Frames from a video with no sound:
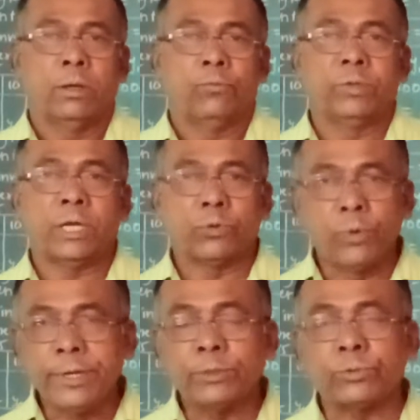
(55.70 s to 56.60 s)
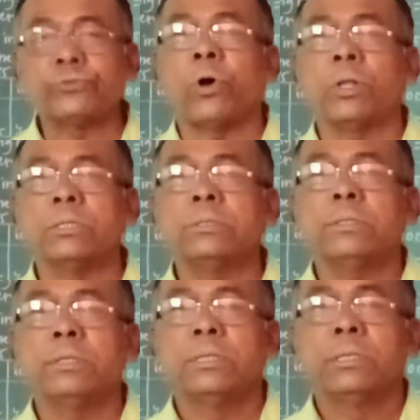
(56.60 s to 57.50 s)
we are going to solve
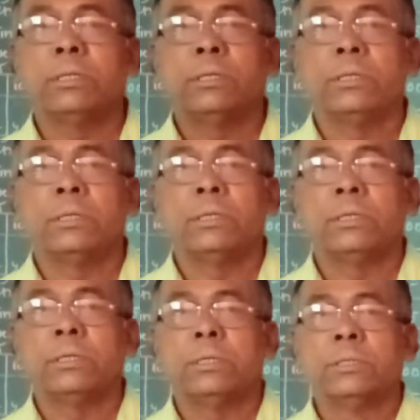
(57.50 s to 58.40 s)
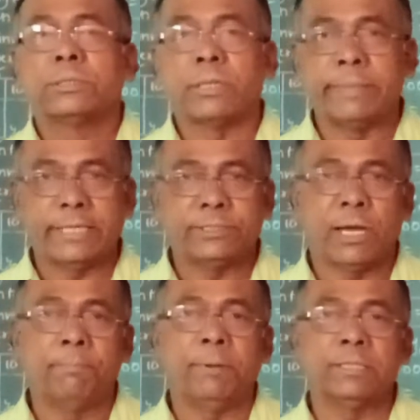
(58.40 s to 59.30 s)
some
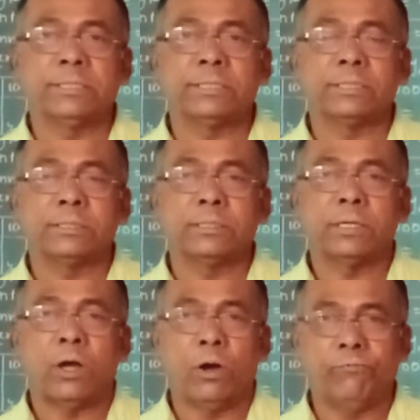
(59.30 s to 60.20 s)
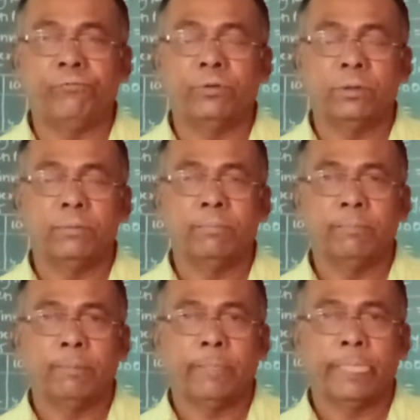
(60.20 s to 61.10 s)
examples of
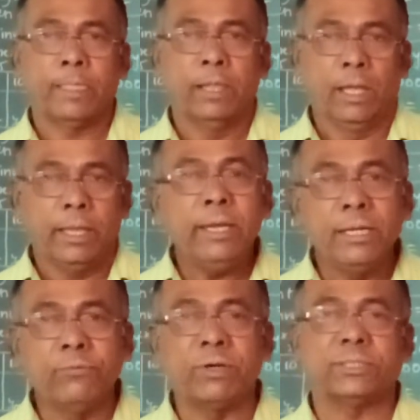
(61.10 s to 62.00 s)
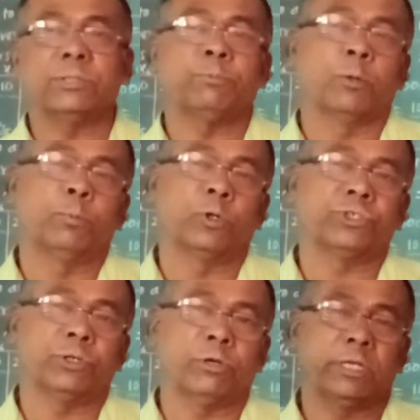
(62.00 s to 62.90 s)
inverse
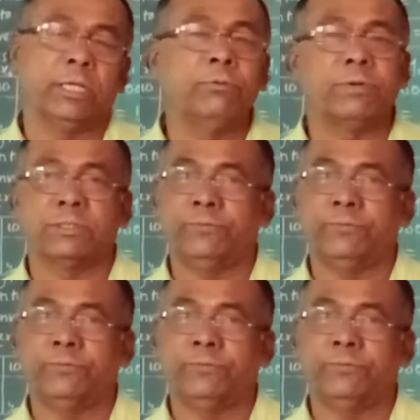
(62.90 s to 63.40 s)
proportion or inverse